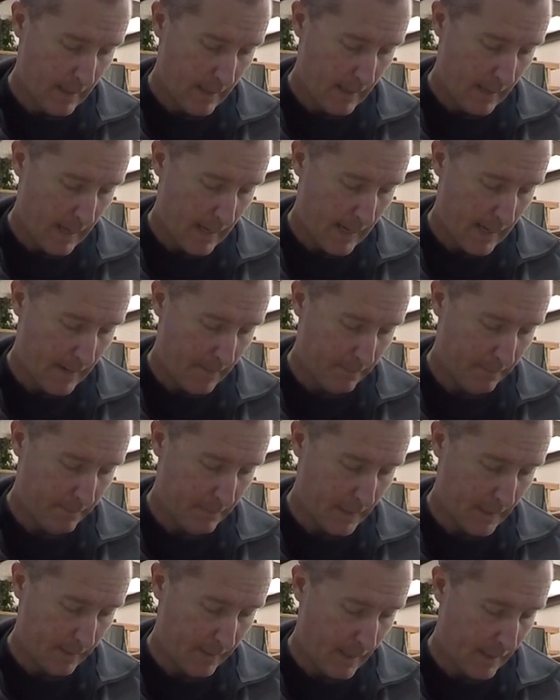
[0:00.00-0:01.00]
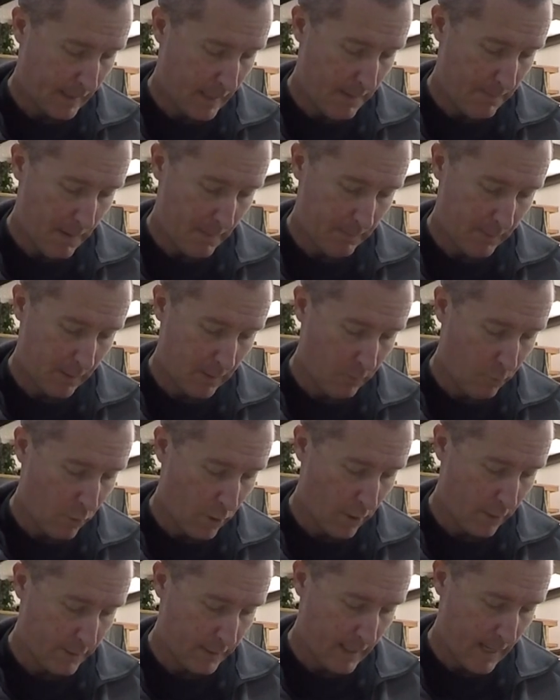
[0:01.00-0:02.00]
But yeah, keep up the good
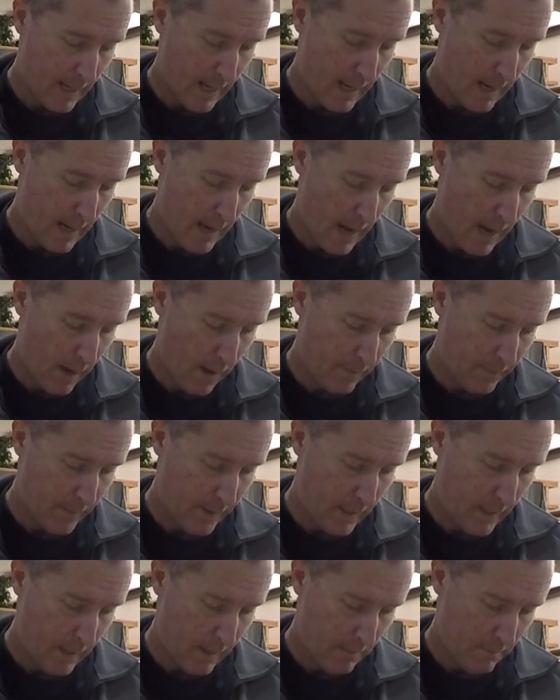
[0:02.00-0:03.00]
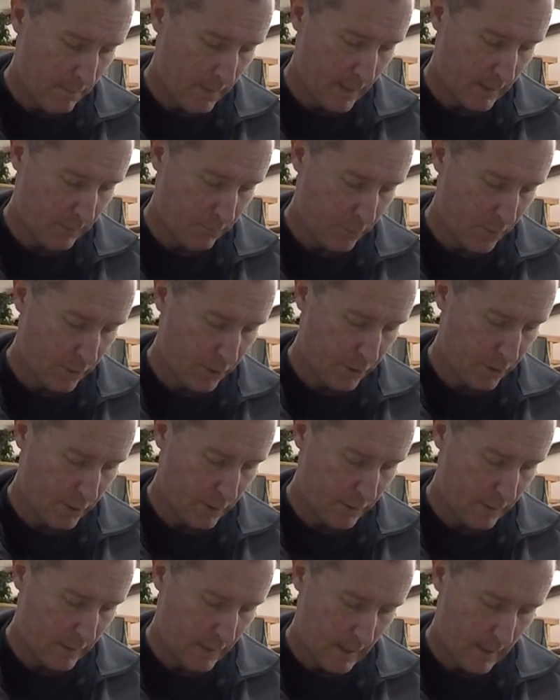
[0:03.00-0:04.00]
work. Stay healthy. Best
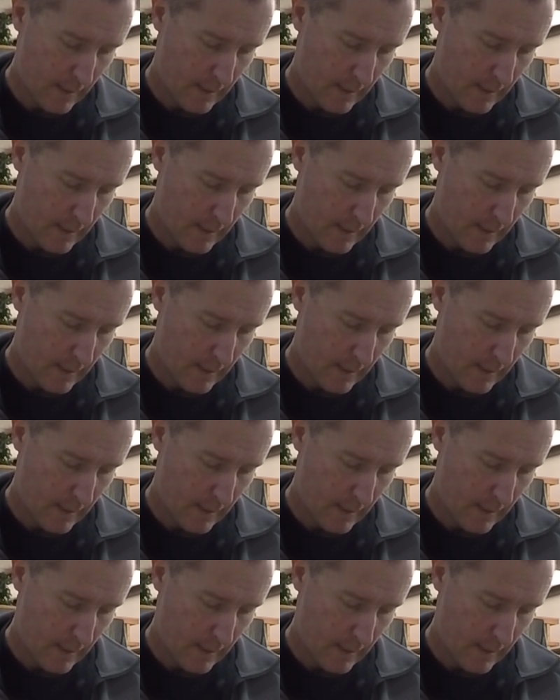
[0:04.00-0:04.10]
wishes.